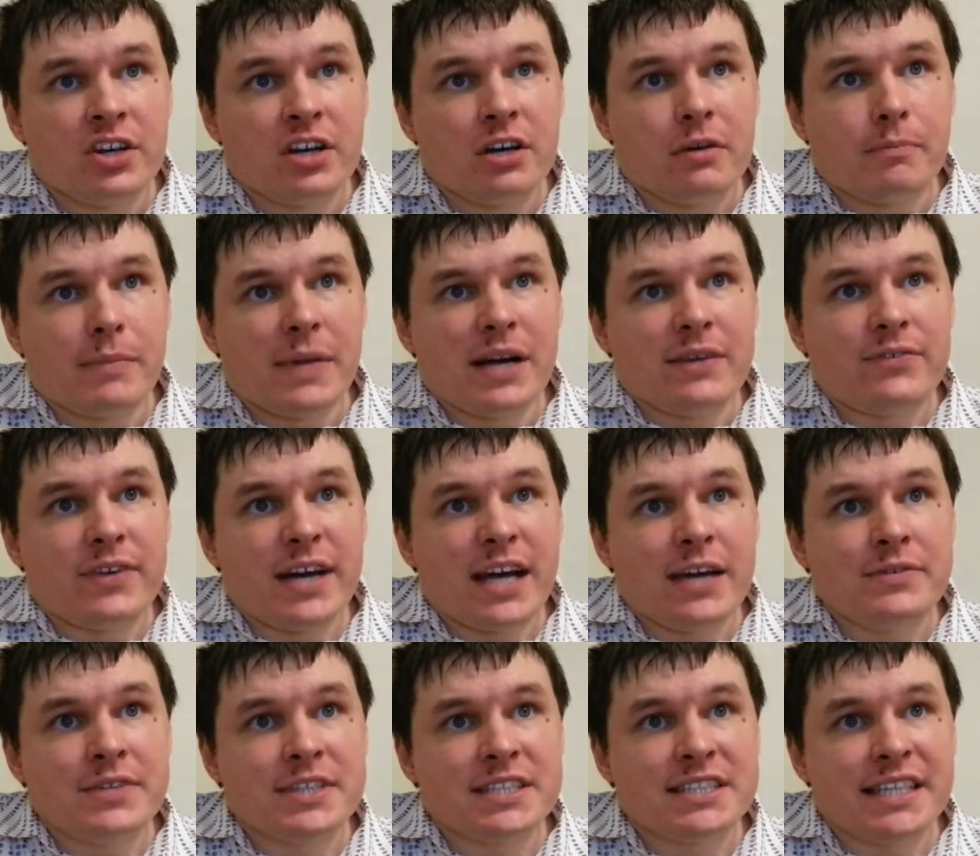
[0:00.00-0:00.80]
My
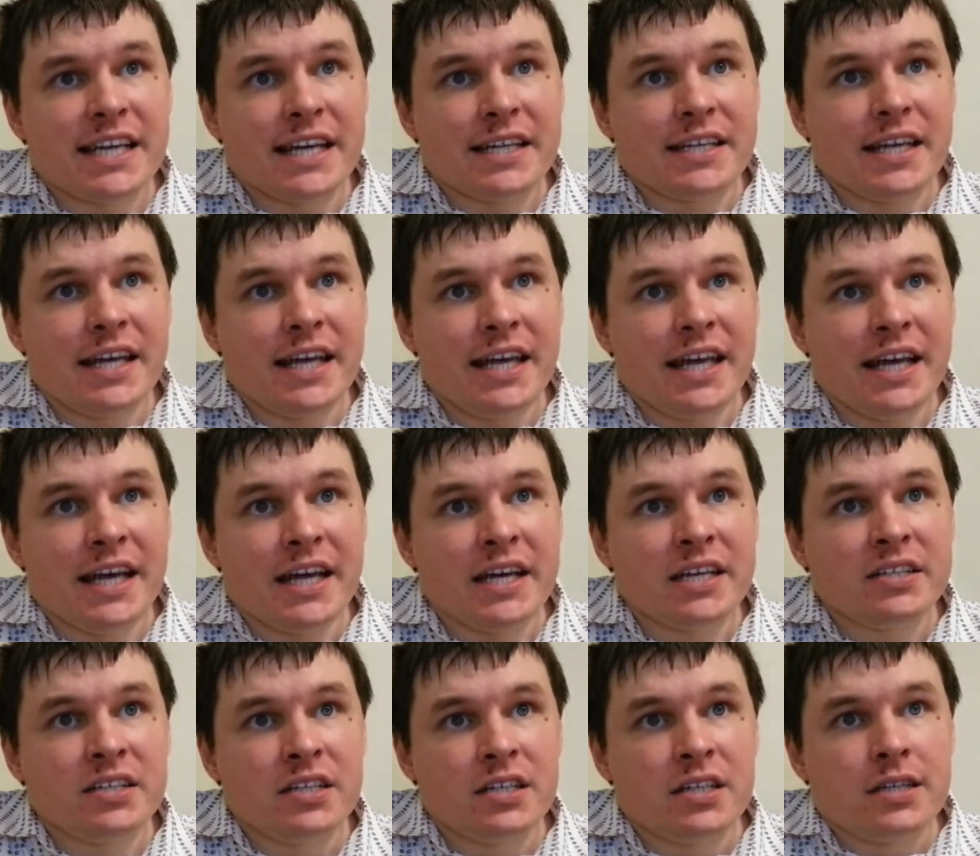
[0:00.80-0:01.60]
favourite set
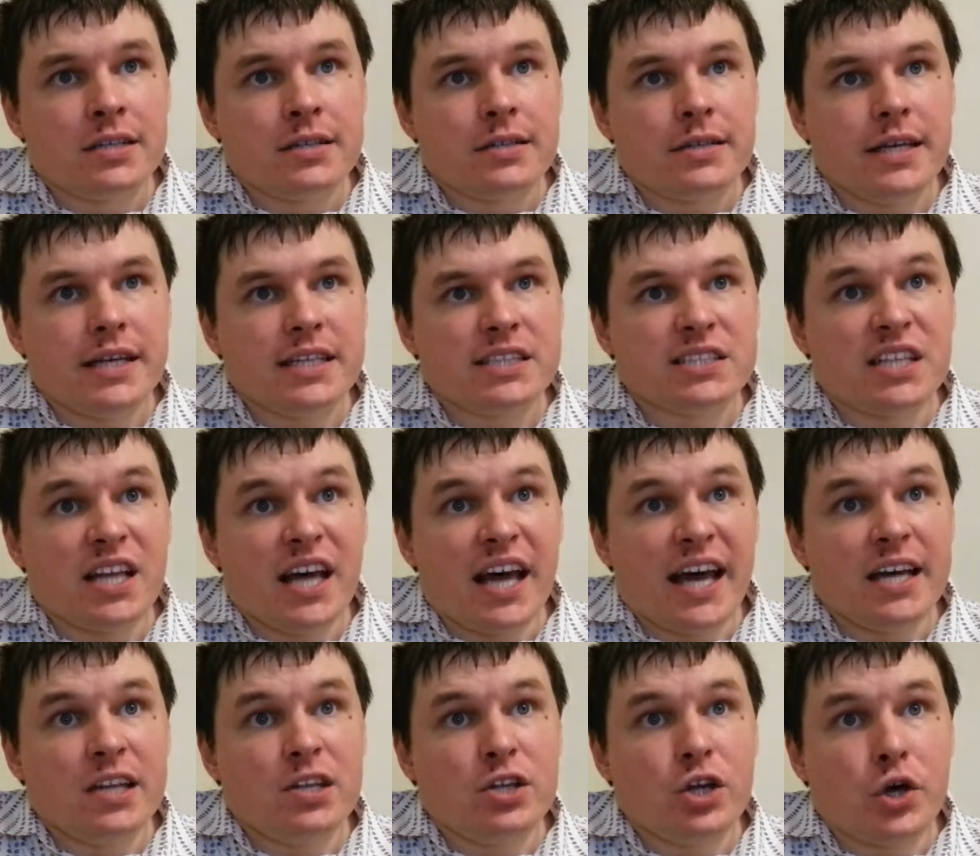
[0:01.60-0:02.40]
here is the
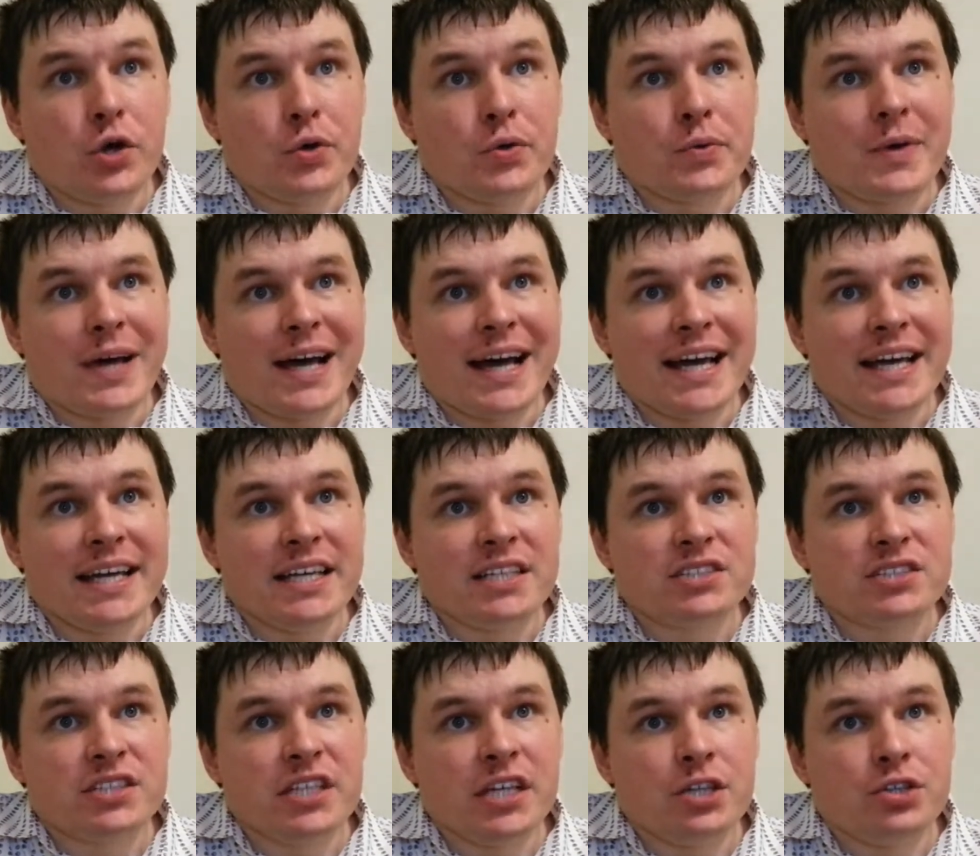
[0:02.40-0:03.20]
AWA
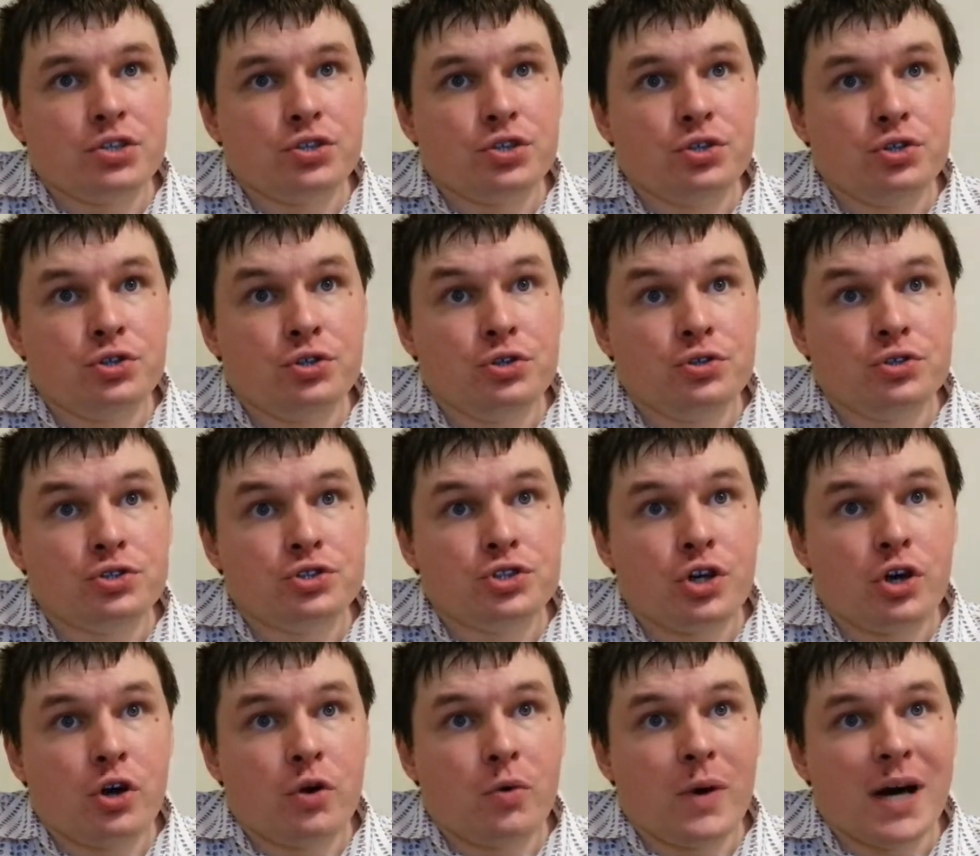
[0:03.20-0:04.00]

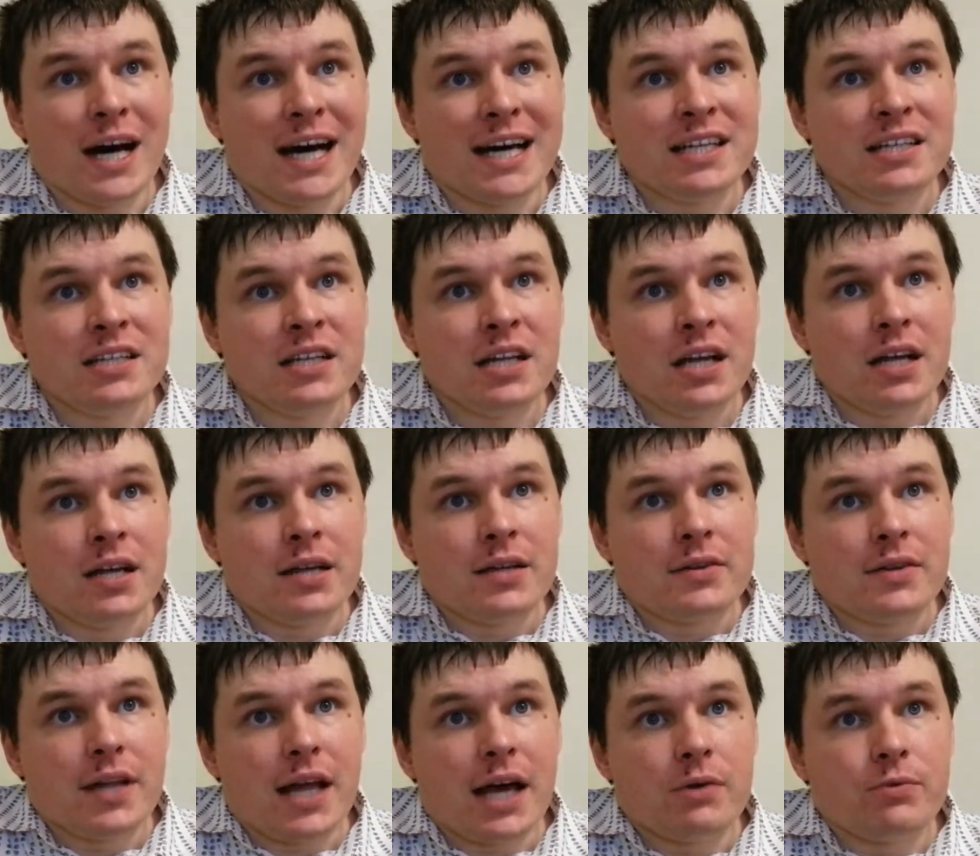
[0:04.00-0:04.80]
C2201,
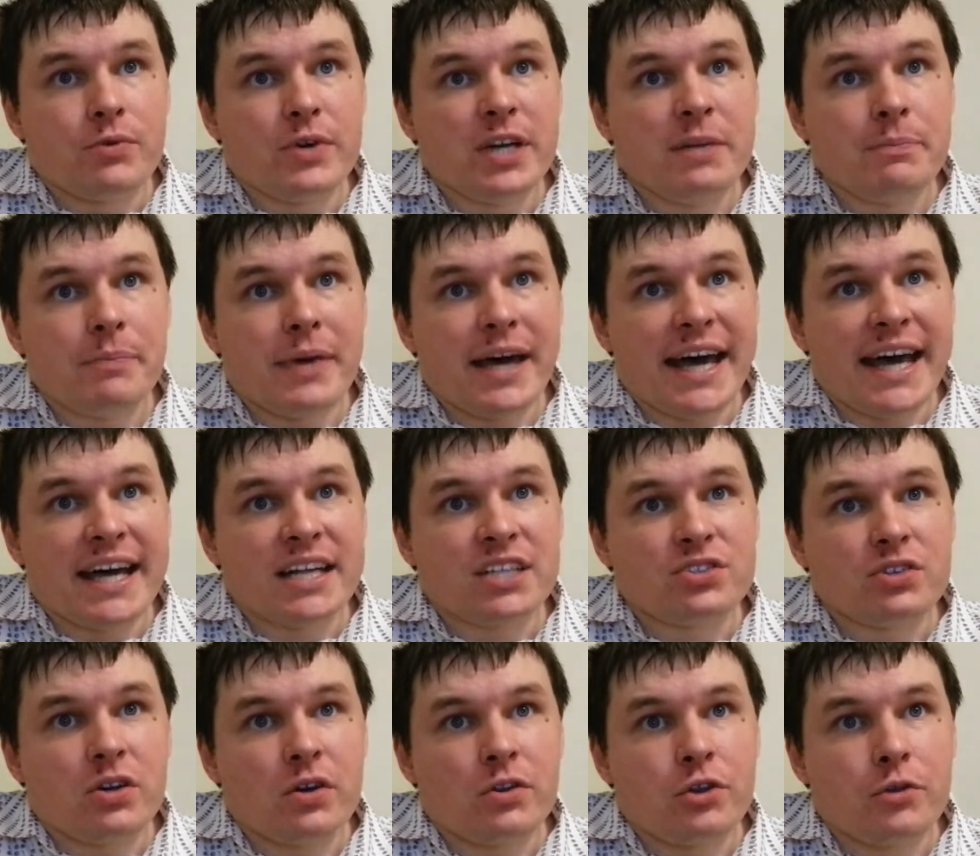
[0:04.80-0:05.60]
a
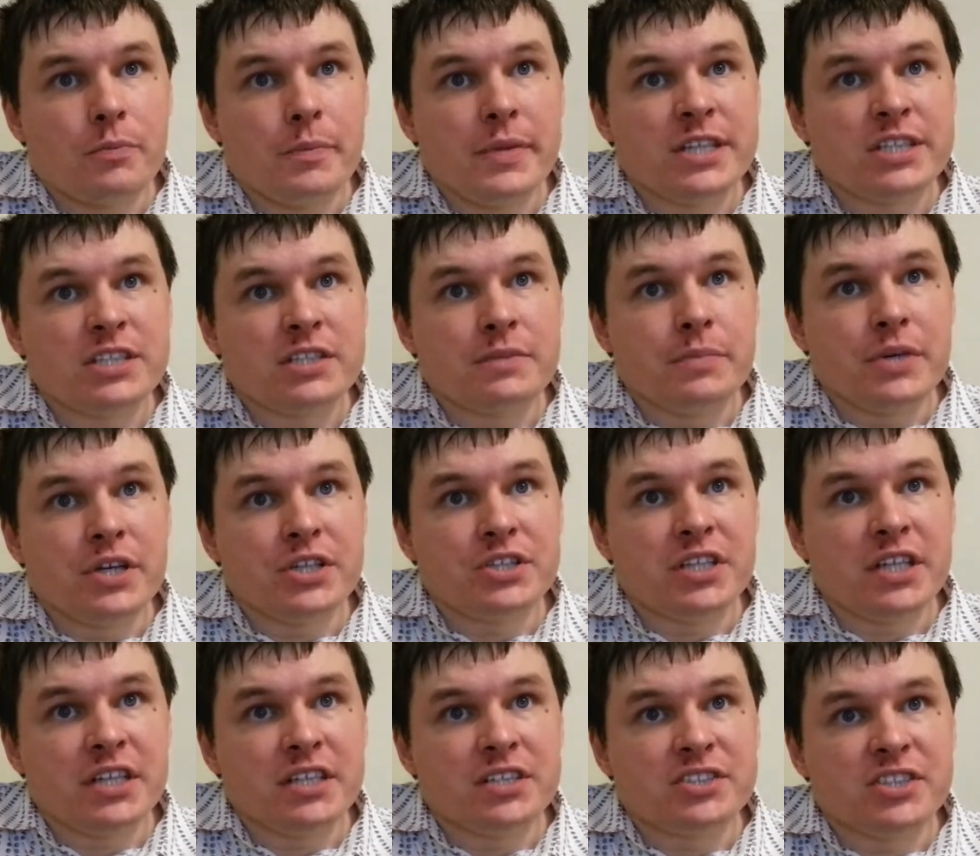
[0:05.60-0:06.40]
rebadge of the
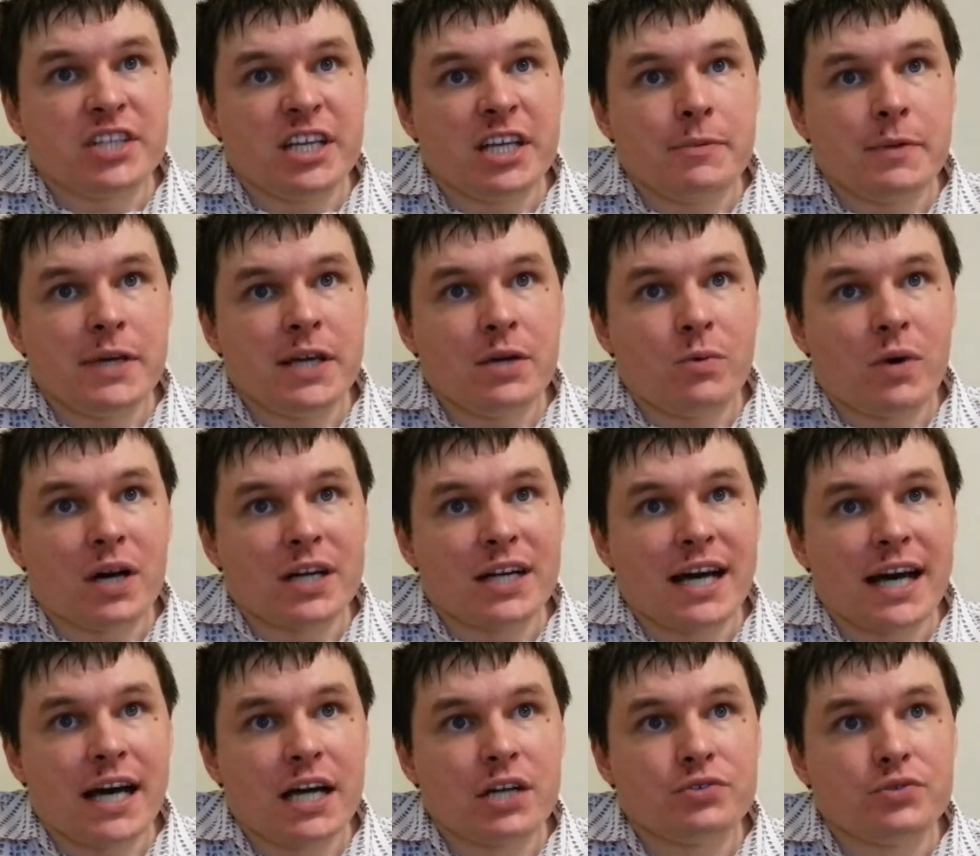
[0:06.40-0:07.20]
Mitsubishi
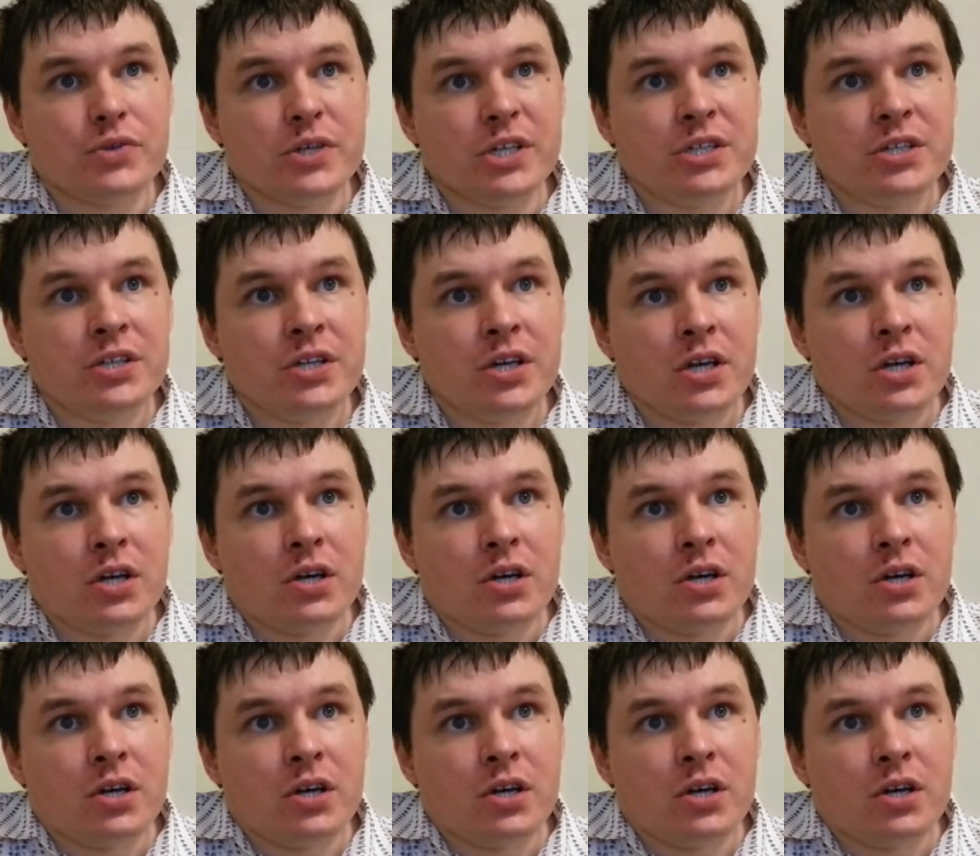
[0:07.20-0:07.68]
CB100,